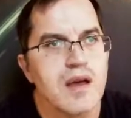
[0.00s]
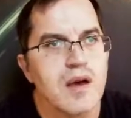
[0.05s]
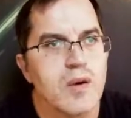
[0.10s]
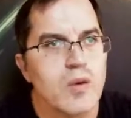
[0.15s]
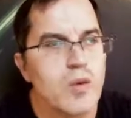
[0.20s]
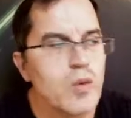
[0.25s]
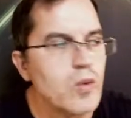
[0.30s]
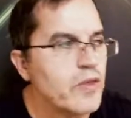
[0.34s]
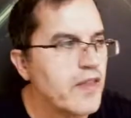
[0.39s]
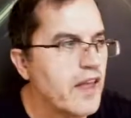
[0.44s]

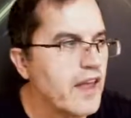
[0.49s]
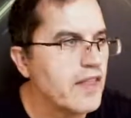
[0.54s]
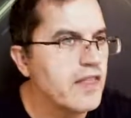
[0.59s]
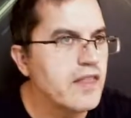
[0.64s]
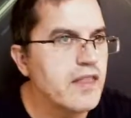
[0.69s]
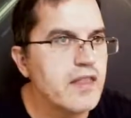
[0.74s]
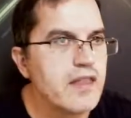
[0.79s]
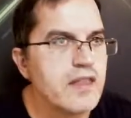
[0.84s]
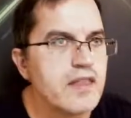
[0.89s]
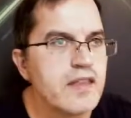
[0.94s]

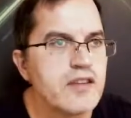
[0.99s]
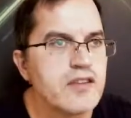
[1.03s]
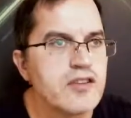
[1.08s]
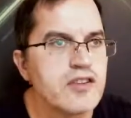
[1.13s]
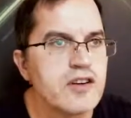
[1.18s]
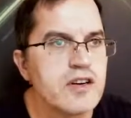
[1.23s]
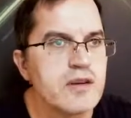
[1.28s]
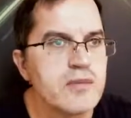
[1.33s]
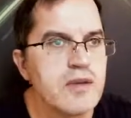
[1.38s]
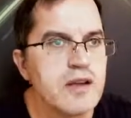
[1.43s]
Then the
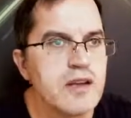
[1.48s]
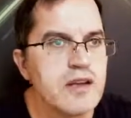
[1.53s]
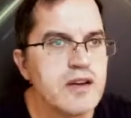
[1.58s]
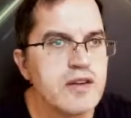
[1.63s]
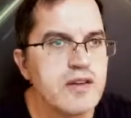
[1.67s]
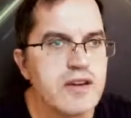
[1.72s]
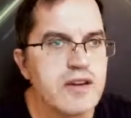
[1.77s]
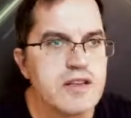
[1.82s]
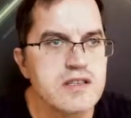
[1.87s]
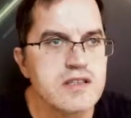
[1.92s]
term here
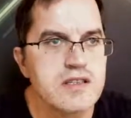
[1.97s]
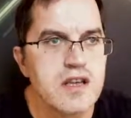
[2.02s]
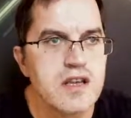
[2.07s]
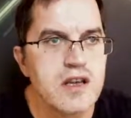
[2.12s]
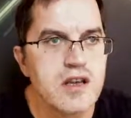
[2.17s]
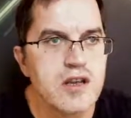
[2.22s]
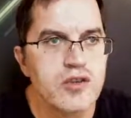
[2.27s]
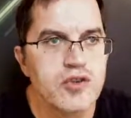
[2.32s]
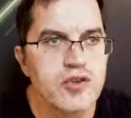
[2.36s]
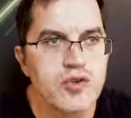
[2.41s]
is
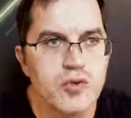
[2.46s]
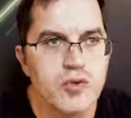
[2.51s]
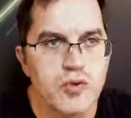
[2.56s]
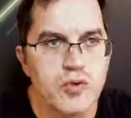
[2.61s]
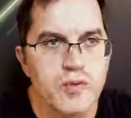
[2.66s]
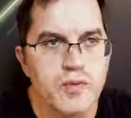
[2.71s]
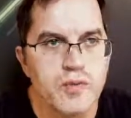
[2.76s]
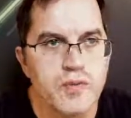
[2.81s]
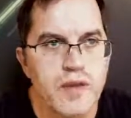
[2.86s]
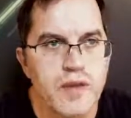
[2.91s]

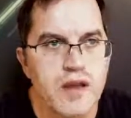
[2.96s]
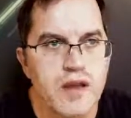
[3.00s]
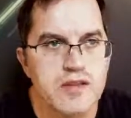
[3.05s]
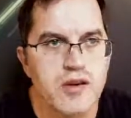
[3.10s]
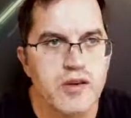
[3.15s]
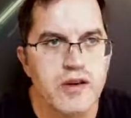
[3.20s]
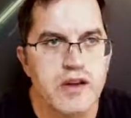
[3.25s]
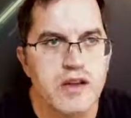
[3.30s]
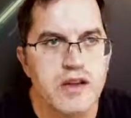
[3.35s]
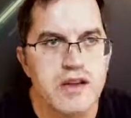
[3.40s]

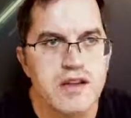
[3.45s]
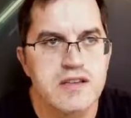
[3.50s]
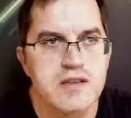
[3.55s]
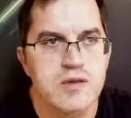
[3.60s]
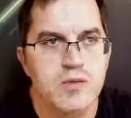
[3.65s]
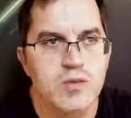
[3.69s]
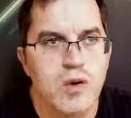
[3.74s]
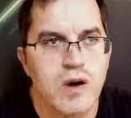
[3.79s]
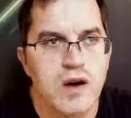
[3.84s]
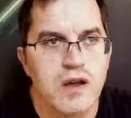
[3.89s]

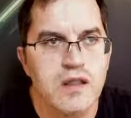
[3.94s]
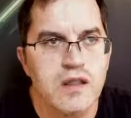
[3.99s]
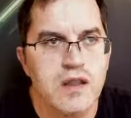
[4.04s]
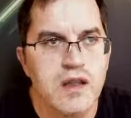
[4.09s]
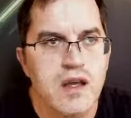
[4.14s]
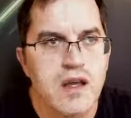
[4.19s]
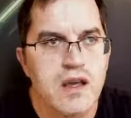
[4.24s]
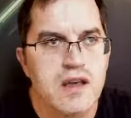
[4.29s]
1,